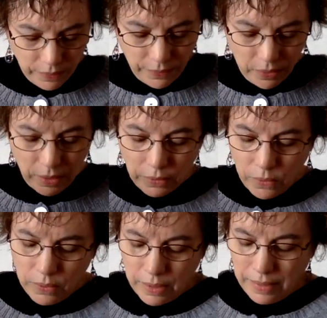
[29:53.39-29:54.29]
they're called
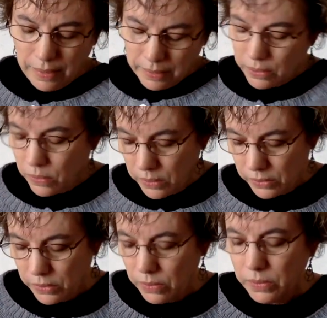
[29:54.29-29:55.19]
I think they're
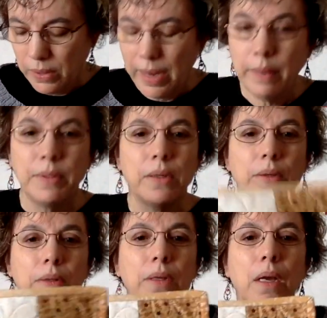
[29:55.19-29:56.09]
cornerstones,
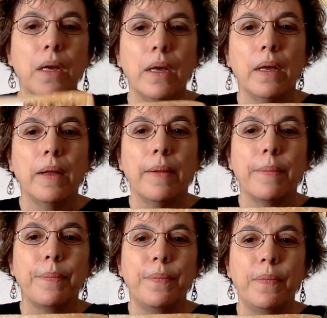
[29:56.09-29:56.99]
capstones.
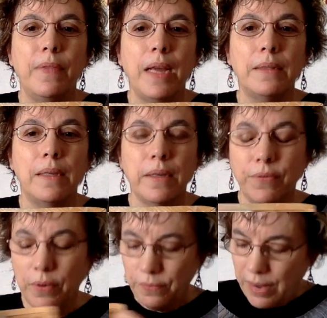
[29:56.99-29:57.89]
That's a
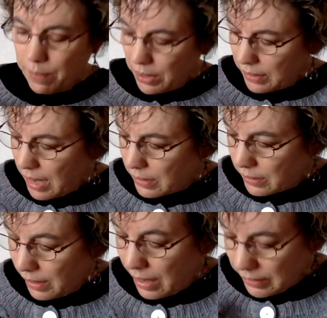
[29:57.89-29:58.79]
different fabric.
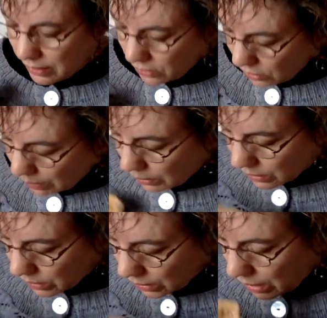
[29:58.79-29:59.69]
That's Kansas
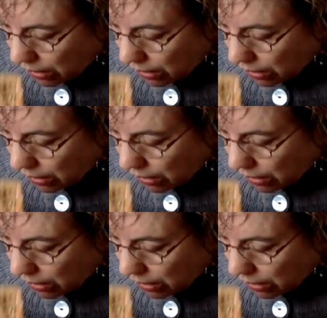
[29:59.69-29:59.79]
Troubles.